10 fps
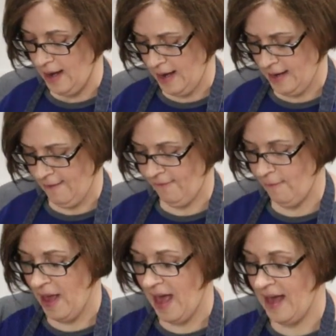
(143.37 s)

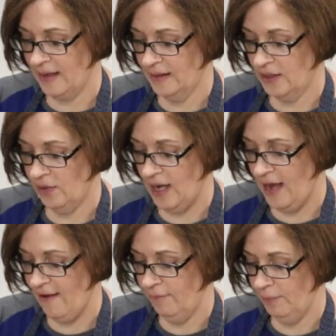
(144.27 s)
enough bags so that
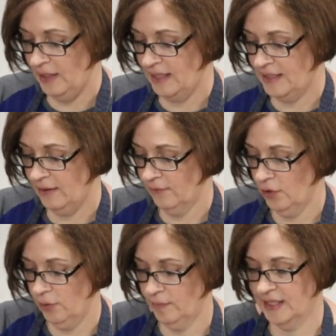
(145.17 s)
I have plenty of
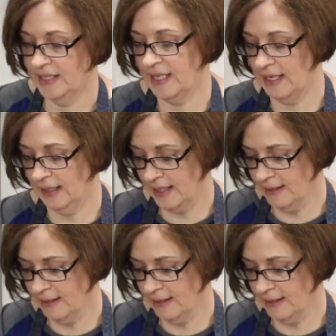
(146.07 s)
room to seal